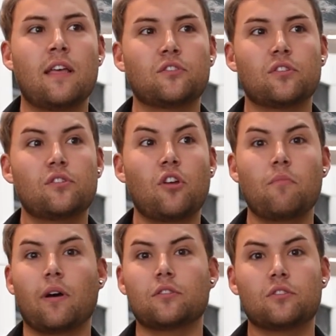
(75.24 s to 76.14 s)
There's just
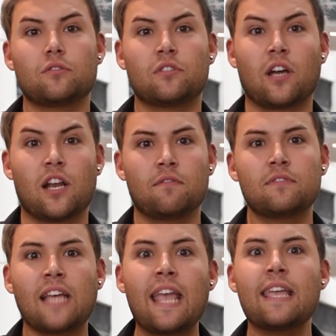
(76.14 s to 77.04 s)
so much to kind
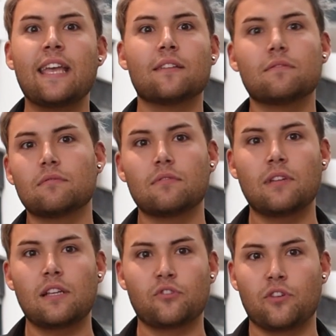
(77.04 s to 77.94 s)
of take in
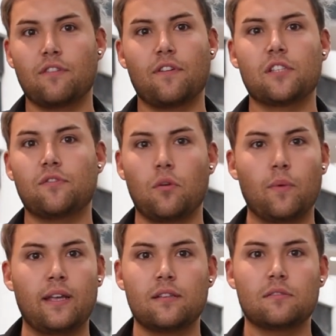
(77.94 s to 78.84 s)
during your first
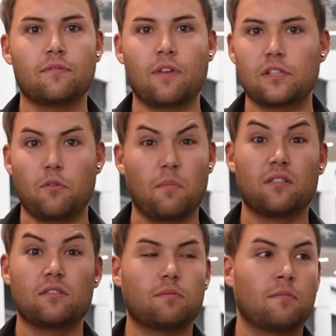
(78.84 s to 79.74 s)
few weeks, first few
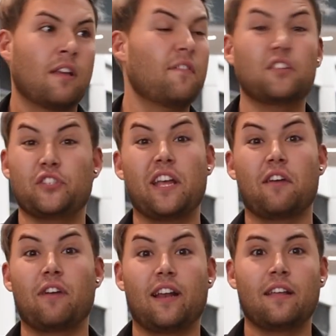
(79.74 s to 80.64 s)
months, first
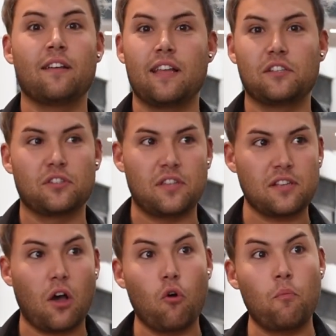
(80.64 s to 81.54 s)
year, really. It's just
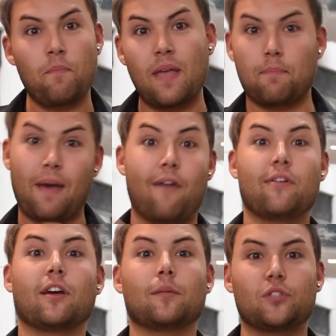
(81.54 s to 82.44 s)
this whole big
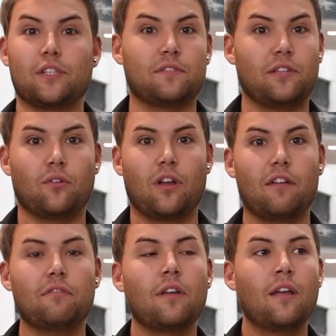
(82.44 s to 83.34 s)
paradigm shift in your
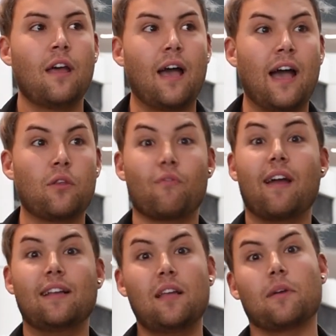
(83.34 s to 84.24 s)
life and
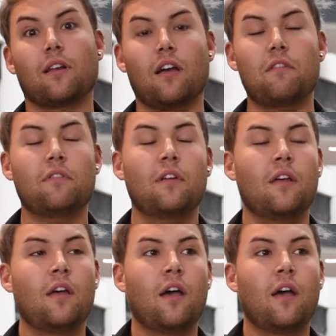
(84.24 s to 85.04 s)
your academic life.